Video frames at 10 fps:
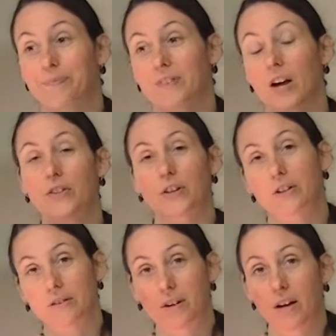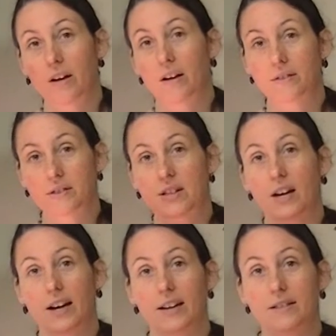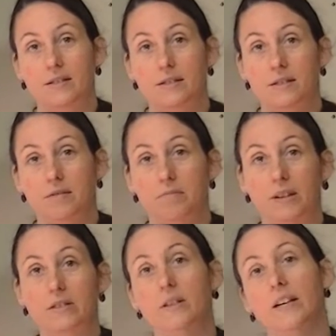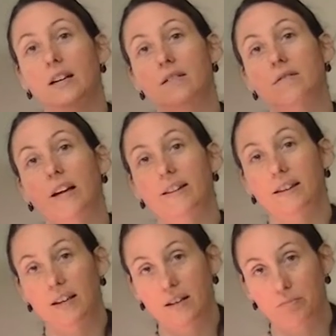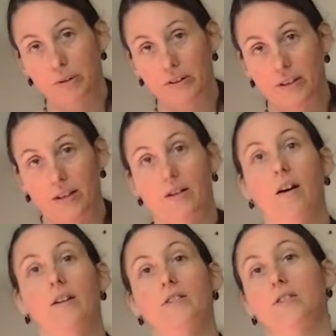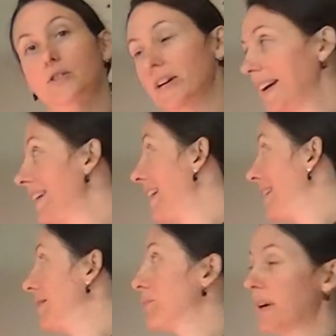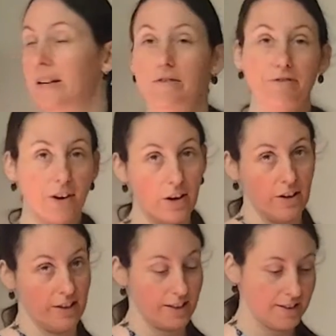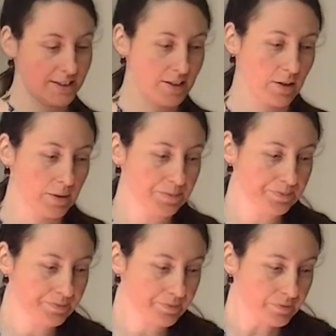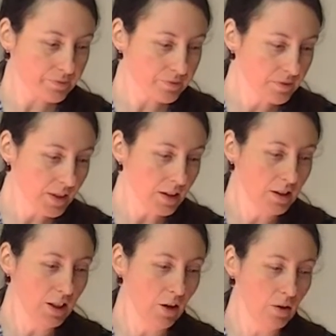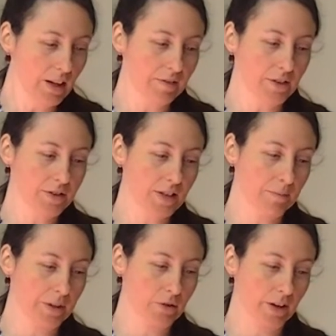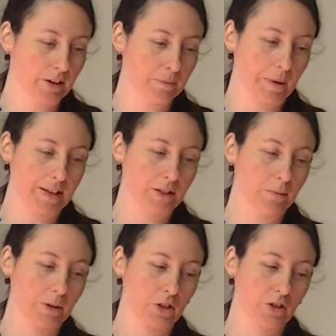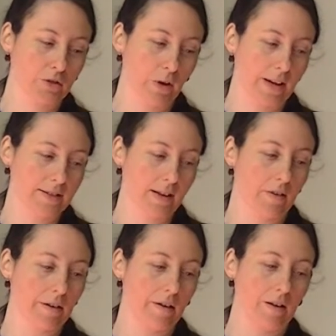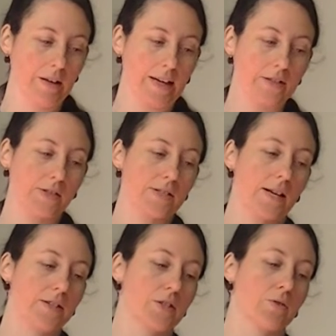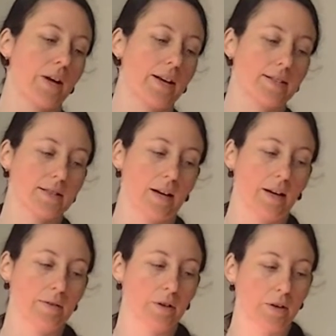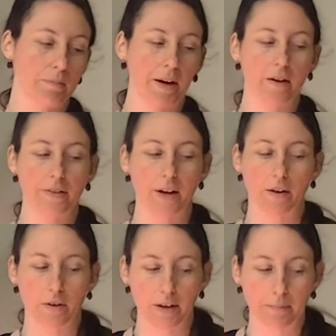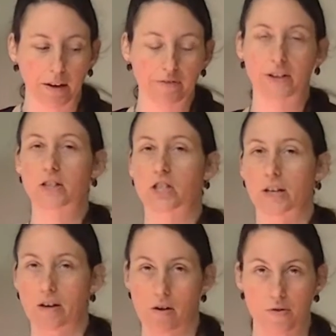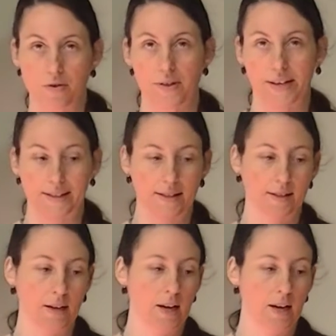other signs mentally, like the inability to concentrate and brain fog. So low levels can be triggered by too much stress, alcohol, exercise, diuretics, thyroid, parathyroid malfunction, and other things.